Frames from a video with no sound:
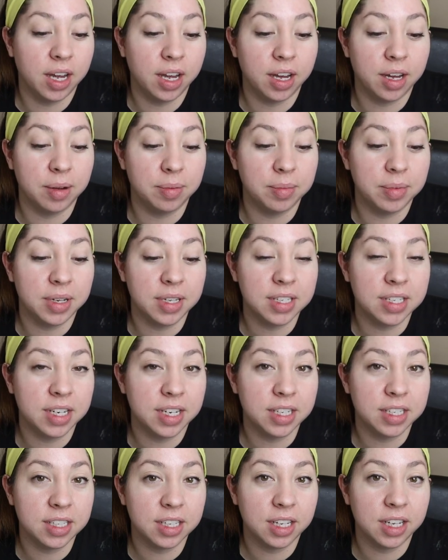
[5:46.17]
Um, it's
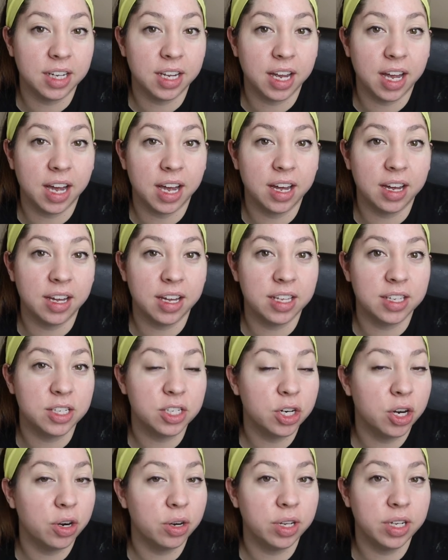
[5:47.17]
nice to look at. It's
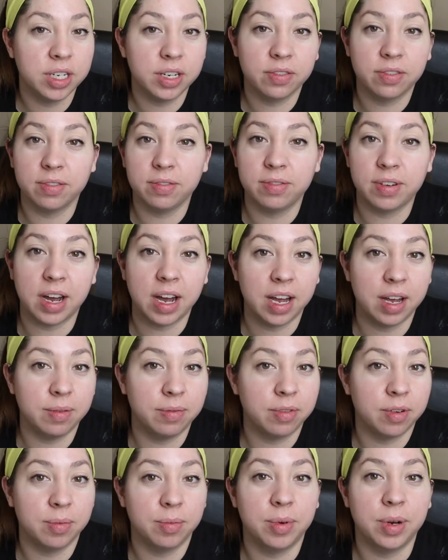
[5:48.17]
totally different
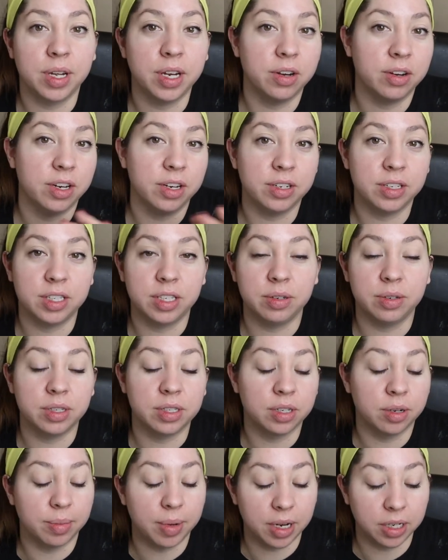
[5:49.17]
vibe from what you're used to at
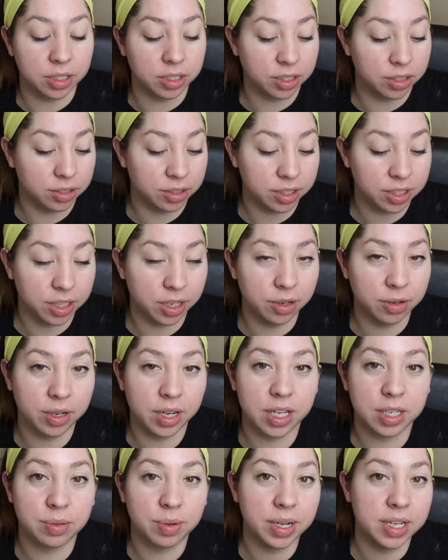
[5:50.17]
Sew Magical. So
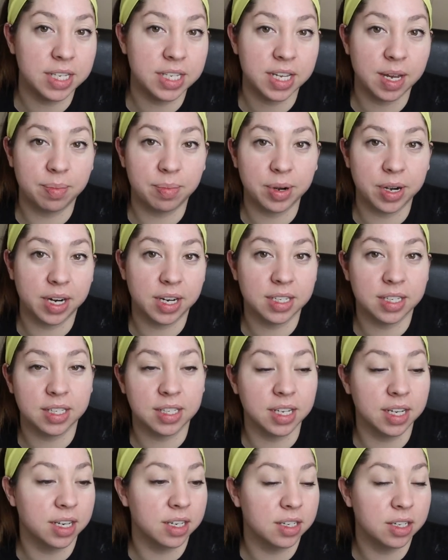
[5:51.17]
that's why it's separate because
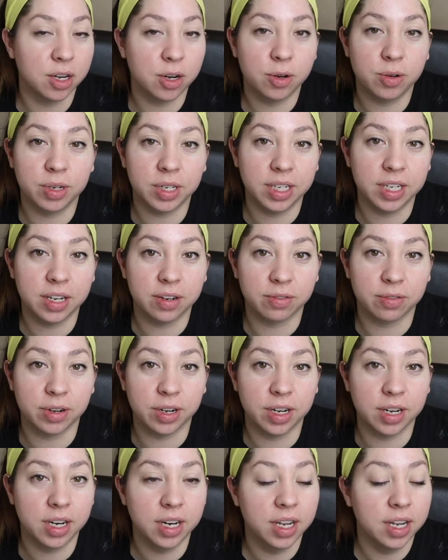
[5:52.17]
it's like totally
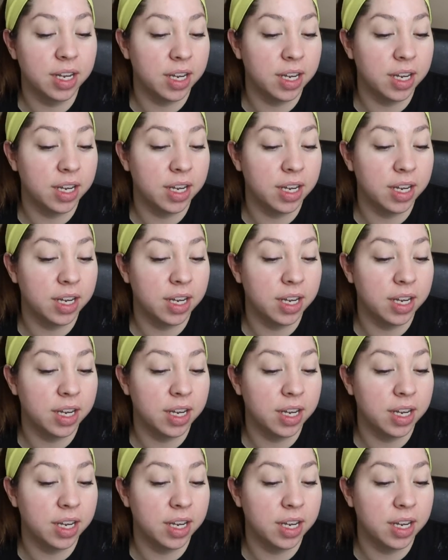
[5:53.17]
different.